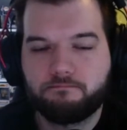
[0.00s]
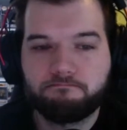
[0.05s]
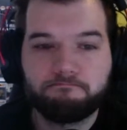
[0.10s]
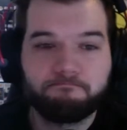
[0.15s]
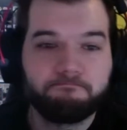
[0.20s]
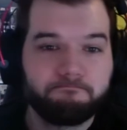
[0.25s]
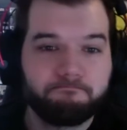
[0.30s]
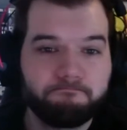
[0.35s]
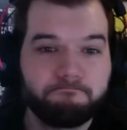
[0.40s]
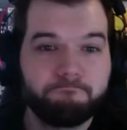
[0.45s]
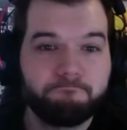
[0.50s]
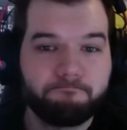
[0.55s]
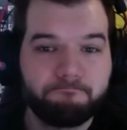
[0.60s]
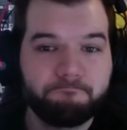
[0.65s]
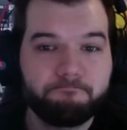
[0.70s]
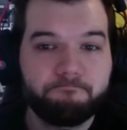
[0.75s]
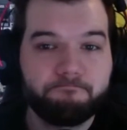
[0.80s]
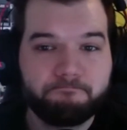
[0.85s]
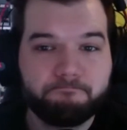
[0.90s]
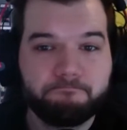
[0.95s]

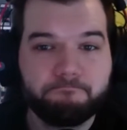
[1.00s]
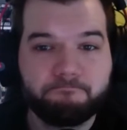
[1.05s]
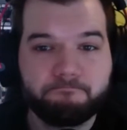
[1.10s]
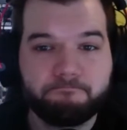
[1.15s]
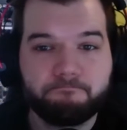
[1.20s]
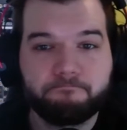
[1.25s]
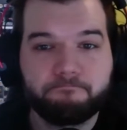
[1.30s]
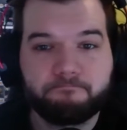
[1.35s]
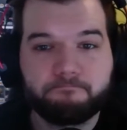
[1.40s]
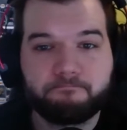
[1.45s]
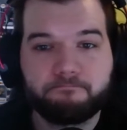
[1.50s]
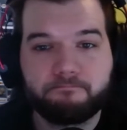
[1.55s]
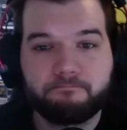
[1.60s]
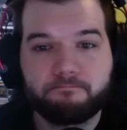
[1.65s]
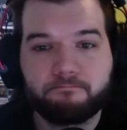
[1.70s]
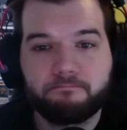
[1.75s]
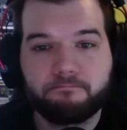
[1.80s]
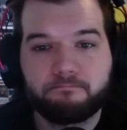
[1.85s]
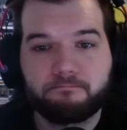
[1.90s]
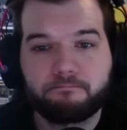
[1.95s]

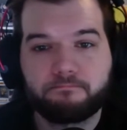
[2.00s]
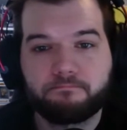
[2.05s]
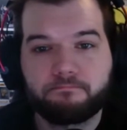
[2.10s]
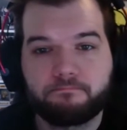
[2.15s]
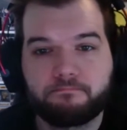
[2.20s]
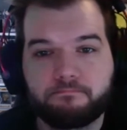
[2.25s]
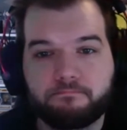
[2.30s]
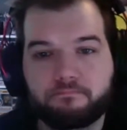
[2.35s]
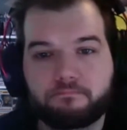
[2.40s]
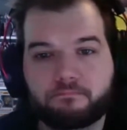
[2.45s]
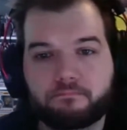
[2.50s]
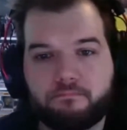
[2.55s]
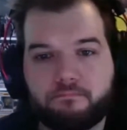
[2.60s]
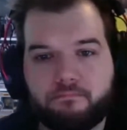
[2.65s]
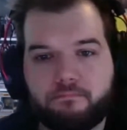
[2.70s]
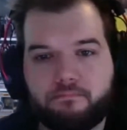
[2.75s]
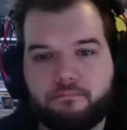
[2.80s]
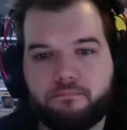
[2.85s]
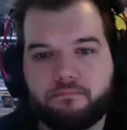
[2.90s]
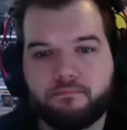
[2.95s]

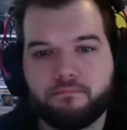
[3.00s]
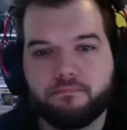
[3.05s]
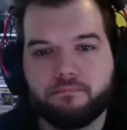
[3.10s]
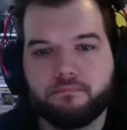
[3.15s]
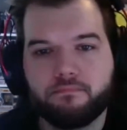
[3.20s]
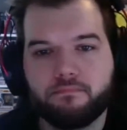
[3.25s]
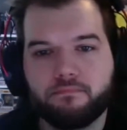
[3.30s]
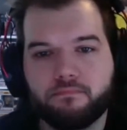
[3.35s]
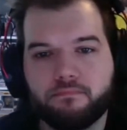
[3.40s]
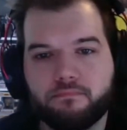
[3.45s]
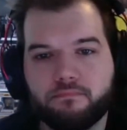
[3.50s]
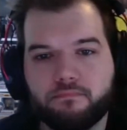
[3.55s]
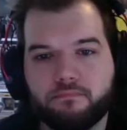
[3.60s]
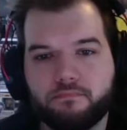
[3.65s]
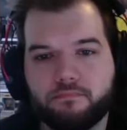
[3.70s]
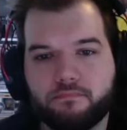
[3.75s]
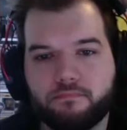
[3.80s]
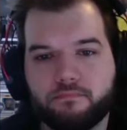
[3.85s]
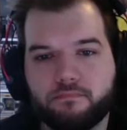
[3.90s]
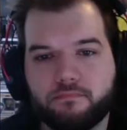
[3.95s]

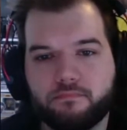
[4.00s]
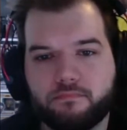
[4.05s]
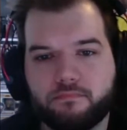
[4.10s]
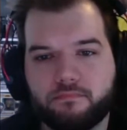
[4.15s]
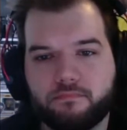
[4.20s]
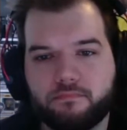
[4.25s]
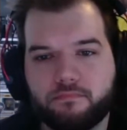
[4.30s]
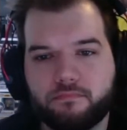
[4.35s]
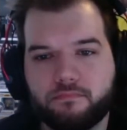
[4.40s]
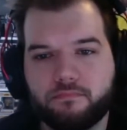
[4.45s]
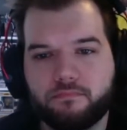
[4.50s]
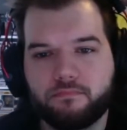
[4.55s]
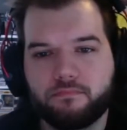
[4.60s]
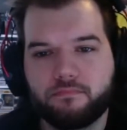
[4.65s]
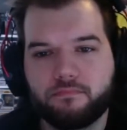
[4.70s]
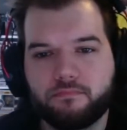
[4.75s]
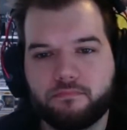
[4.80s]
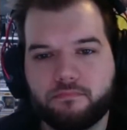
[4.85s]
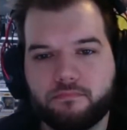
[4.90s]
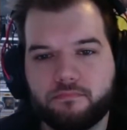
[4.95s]

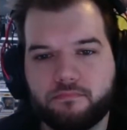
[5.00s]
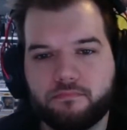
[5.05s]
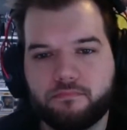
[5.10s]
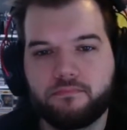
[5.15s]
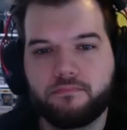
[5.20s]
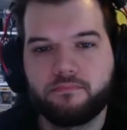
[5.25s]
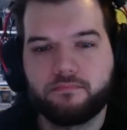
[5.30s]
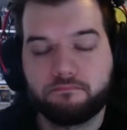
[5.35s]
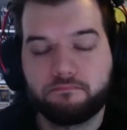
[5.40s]
(not speaking)